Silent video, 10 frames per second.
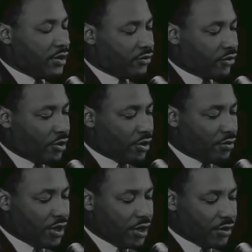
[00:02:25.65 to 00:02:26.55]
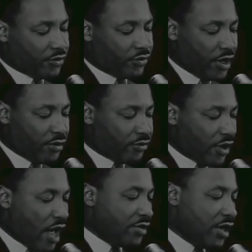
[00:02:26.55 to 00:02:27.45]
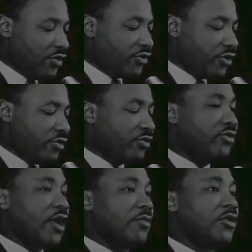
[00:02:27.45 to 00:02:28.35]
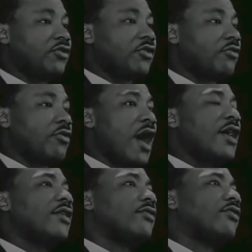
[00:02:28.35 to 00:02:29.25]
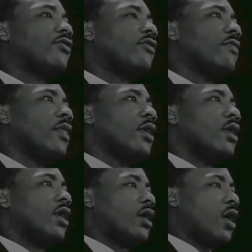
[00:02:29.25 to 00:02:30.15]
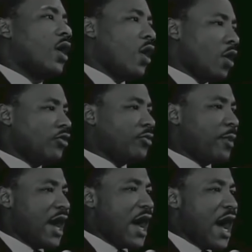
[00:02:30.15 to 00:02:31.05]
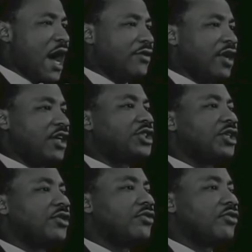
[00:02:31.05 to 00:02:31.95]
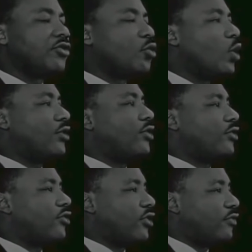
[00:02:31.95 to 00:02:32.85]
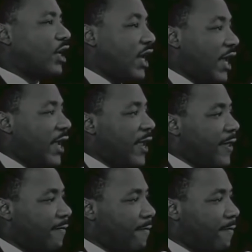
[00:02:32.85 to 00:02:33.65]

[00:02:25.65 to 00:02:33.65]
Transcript: And so, in a real sense, our nation's summers of riots are caused by our nation's winters of delay.